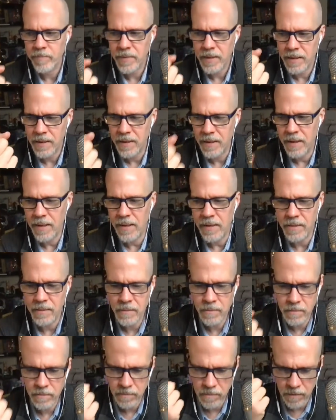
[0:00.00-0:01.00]
hit
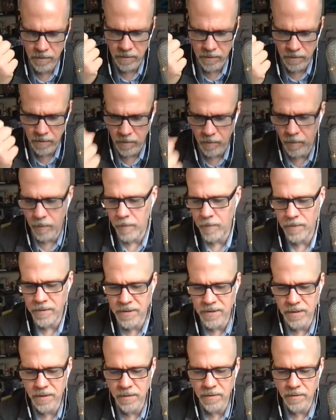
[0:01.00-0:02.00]
on all
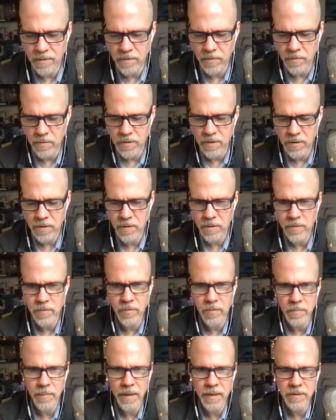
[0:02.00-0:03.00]
cylinders. It's hard to
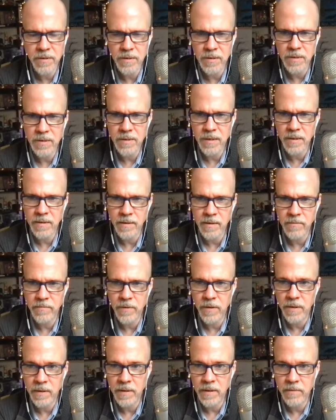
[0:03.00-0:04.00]
imagine it suddenly
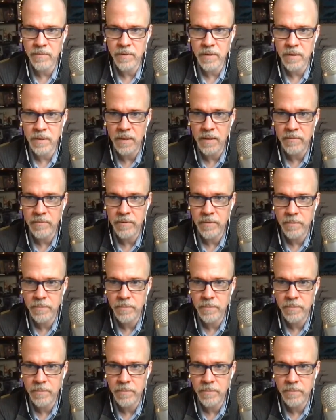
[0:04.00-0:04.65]
falling off a cliff.